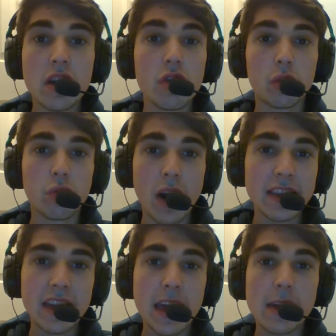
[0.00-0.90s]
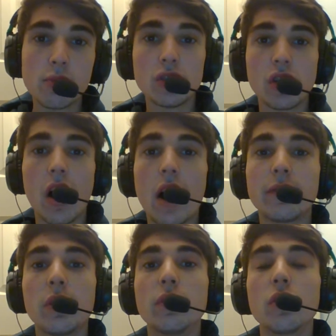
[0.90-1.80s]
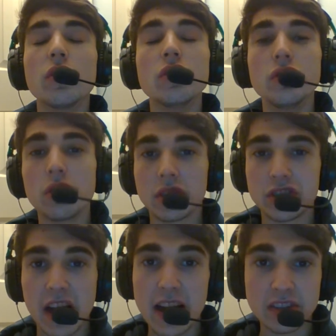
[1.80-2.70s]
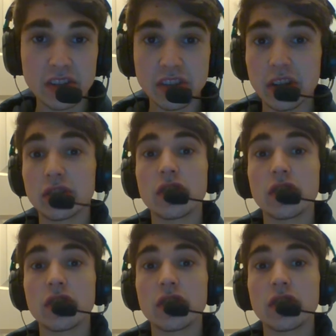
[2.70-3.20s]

the run game was awful for the New York Giants this year,